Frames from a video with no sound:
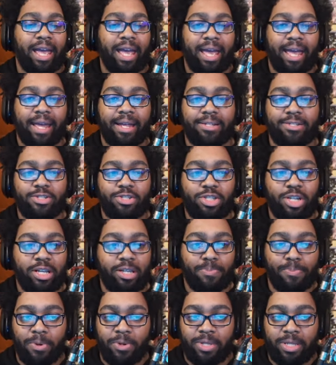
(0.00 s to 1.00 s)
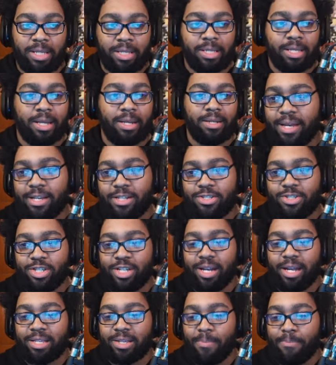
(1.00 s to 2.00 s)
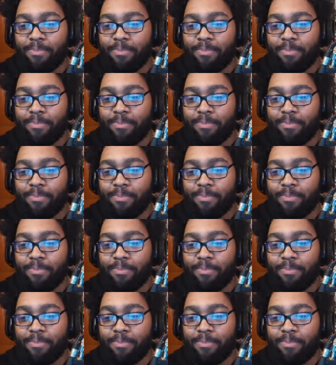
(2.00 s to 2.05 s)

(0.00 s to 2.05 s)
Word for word: And she's persistent. She doesn't